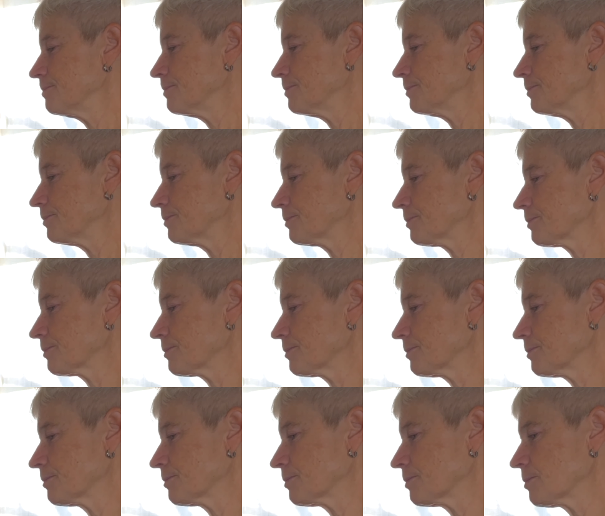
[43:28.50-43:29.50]
uh, would
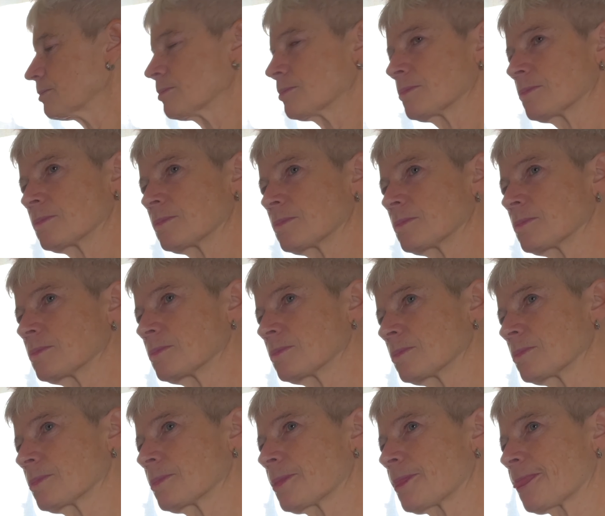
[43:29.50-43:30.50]
a collaboration
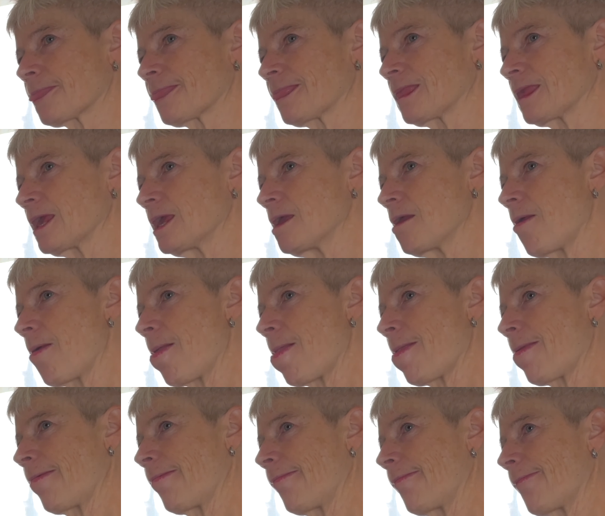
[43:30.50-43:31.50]
look like? Like,
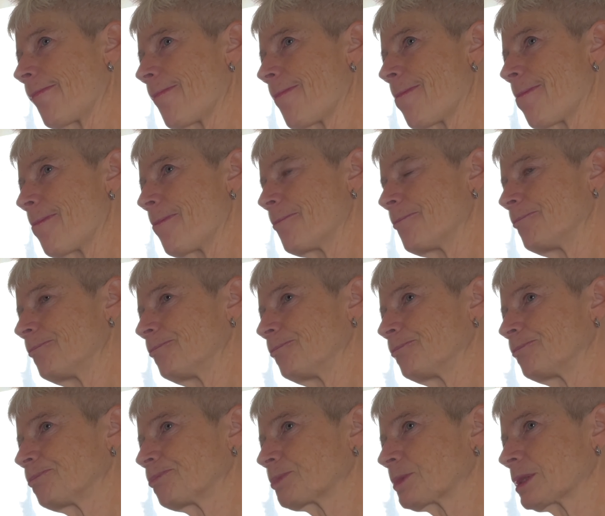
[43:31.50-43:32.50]
is he
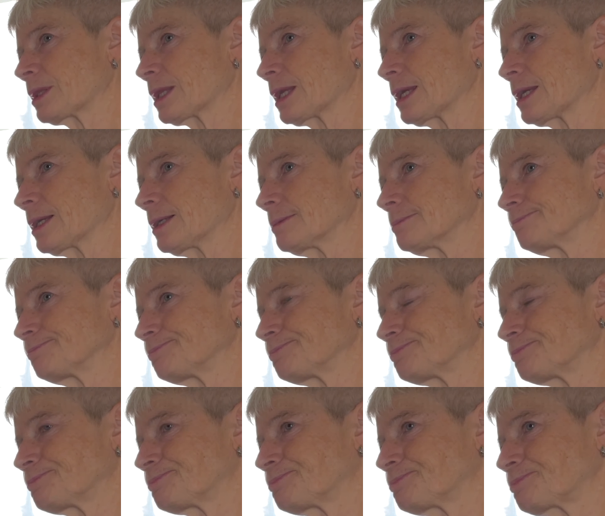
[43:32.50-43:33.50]
submitting you
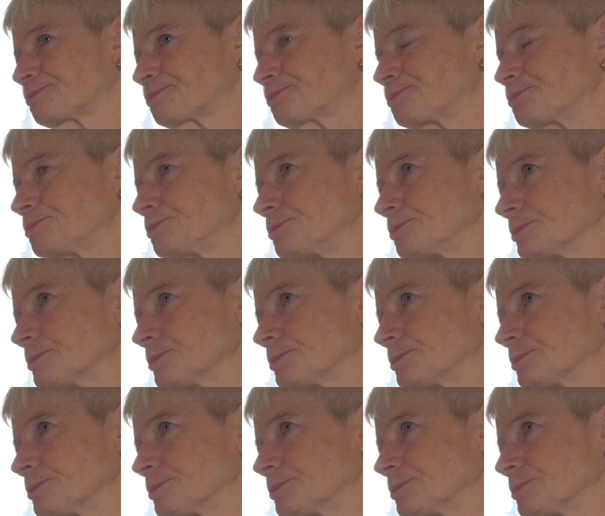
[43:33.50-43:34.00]
ideas?